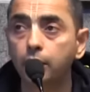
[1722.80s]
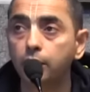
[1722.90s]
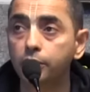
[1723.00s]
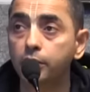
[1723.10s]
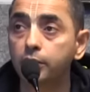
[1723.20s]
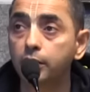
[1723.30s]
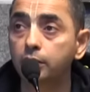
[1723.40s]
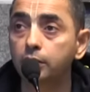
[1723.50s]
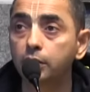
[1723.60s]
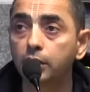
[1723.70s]
Krishna
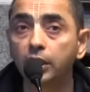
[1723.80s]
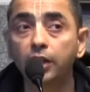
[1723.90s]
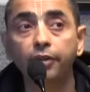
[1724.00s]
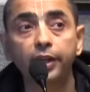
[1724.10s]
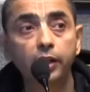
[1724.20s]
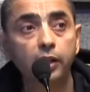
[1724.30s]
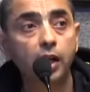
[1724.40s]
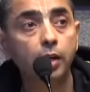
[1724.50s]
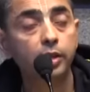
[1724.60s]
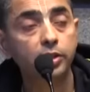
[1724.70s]
says,
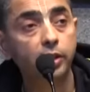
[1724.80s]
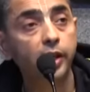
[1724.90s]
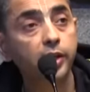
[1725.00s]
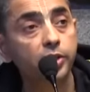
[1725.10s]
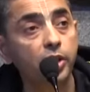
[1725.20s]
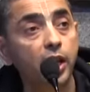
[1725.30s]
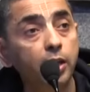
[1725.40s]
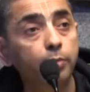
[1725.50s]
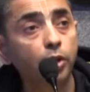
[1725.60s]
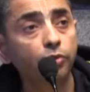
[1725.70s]
Ihavayirinam, it's the greatest
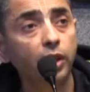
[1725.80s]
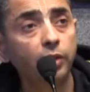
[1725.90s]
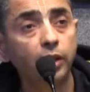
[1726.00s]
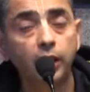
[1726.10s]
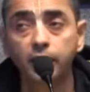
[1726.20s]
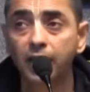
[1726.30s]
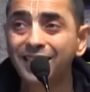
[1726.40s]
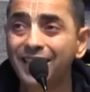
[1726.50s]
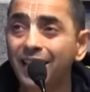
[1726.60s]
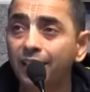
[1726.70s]
enemy of the living, it
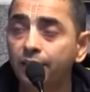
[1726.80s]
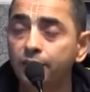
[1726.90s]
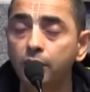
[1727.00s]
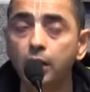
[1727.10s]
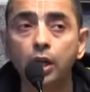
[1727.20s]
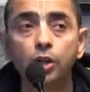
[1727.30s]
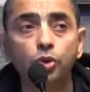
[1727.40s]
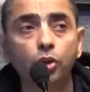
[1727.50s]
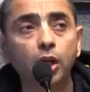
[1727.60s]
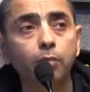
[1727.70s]
entangles.
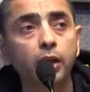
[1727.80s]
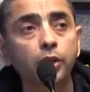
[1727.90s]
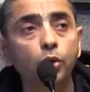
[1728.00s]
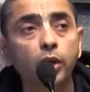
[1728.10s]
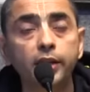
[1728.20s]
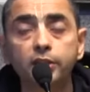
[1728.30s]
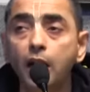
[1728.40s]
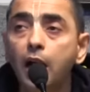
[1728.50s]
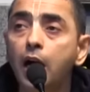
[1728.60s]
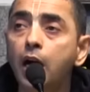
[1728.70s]
So karma yoga is
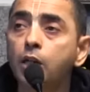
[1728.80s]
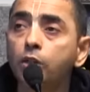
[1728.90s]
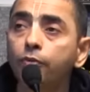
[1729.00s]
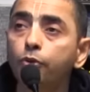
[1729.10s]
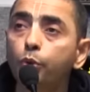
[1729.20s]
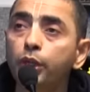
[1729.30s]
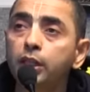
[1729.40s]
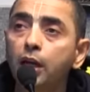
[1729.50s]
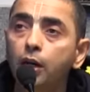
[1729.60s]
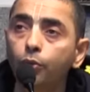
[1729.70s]
art of
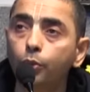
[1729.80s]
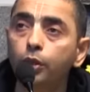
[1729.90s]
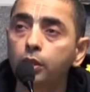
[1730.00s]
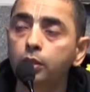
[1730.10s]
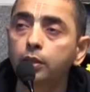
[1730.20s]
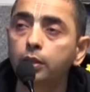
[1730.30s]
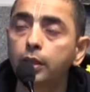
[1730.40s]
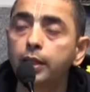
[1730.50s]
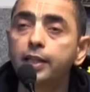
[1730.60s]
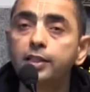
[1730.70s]
doing our work
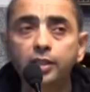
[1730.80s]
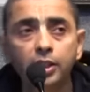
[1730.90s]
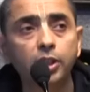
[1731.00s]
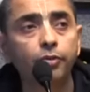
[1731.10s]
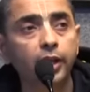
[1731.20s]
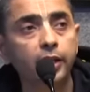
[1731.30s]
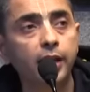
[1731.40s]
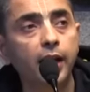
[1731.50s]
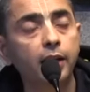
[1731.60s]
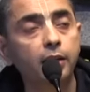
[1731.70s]
in such a way
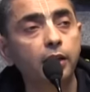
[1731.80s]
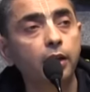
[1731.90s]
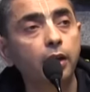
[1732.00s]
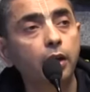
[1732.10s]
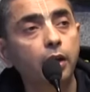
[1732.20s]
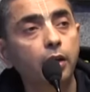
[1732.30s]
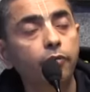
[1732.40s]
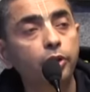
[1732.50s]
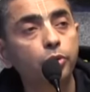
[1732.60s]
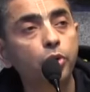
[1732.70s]
that
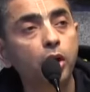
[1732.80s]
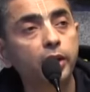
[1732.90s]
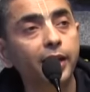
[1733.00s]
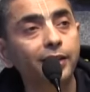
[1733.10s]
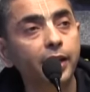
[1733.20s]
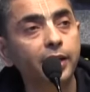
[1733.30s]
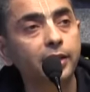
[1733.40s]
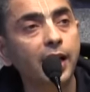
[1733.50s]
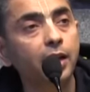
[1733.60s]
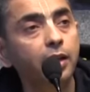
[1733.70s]
we do not get
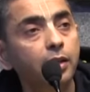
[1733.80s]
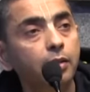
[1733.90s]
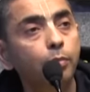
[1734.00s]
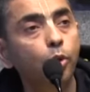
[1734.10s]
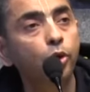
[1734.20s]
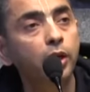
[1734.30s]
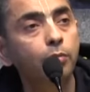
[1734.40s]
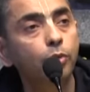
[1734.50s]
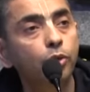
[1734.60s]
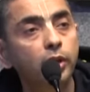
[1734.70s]
entangled more
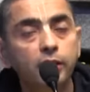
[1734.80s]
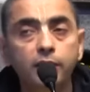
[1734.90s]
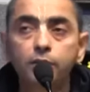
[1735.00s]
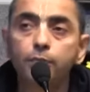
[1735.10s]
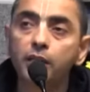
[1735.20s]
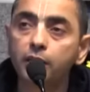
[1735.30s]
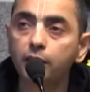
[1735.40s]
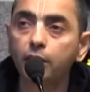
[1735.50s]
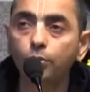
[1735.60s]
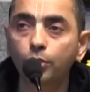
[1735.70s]
and more in this
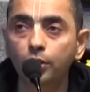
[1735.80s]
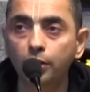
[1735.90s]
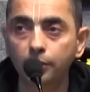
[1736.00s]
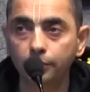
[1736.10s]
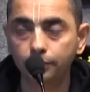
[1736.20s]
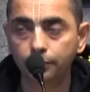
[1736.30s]
material world.